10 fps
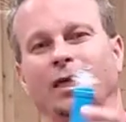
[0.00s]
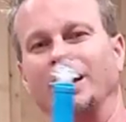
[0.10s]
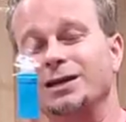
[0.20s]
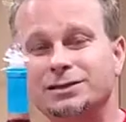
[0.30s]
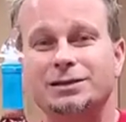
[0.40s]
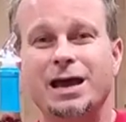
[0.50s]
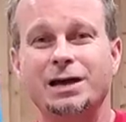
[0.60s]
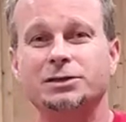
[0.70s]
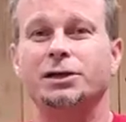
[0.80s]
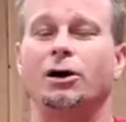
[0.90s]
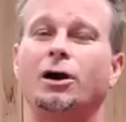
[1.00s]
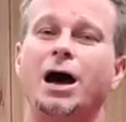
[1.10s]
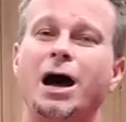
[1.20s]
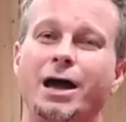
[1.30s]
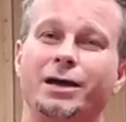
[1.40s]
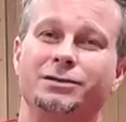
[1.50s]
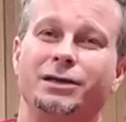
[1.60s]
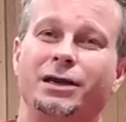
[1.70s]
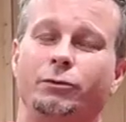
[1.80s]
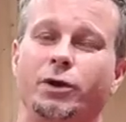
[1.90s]
And this is actually our
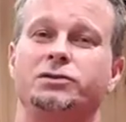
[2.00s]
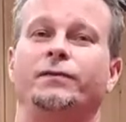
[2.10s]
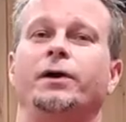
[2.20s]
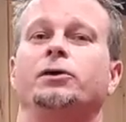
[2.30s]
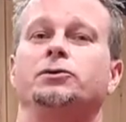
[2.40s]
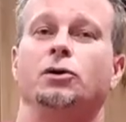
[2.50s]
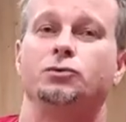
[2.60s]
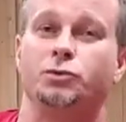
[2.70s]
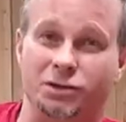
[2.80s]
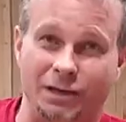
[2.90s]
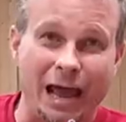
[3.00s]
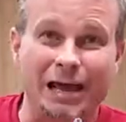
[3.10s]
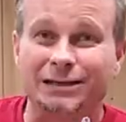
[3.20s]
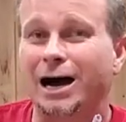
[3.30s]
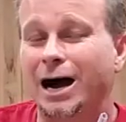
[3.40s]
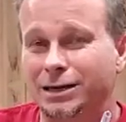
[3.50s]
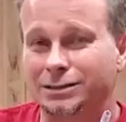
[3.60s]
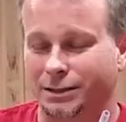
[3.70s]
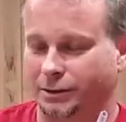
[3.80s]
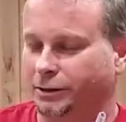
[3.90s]
highest in resveratrol, which is an
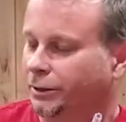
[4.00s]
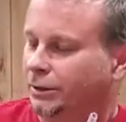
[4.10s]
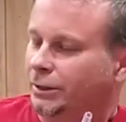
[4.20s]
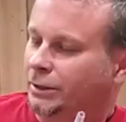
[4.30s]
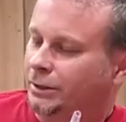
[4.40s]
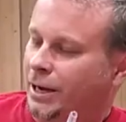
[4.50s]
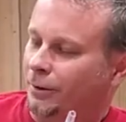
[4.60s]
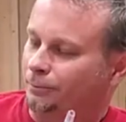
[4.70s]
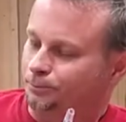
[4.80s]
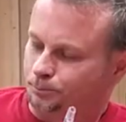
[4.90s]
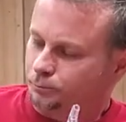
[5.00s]
antioxidant. Now,